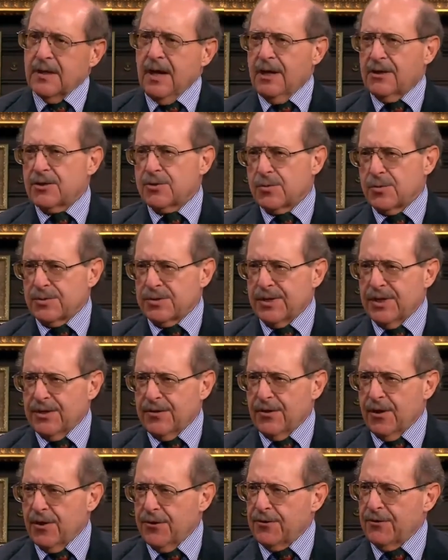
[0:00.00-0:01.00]
Doctors will
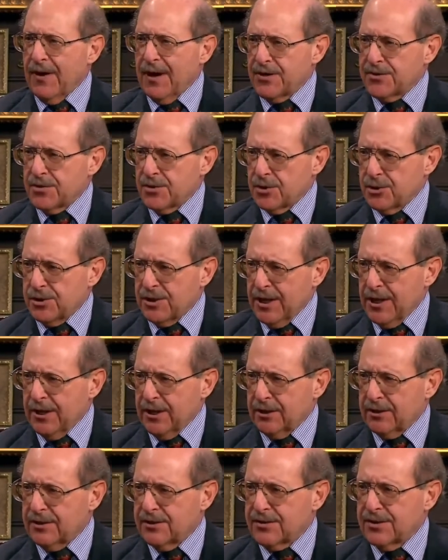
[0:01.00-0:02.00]
tell you that arthritis is
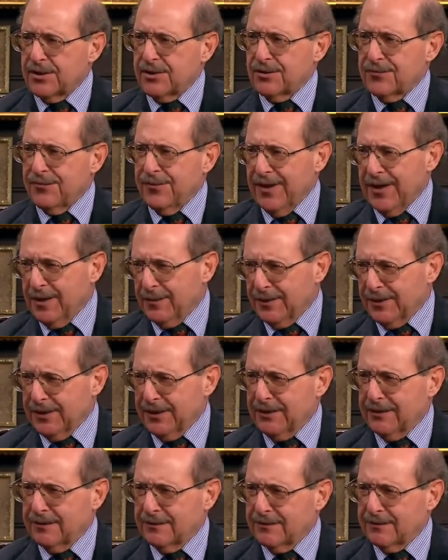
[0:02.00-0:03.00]
genetic, it's in your
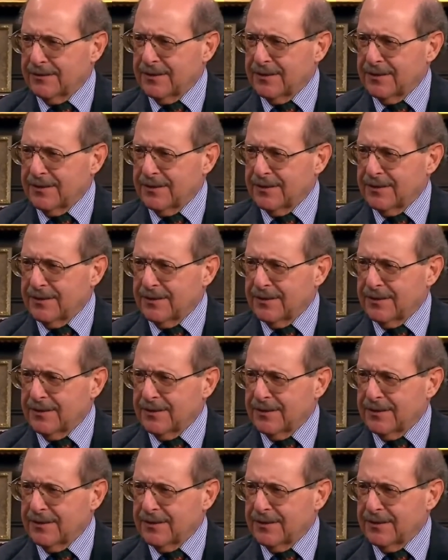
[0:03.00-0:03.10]
family,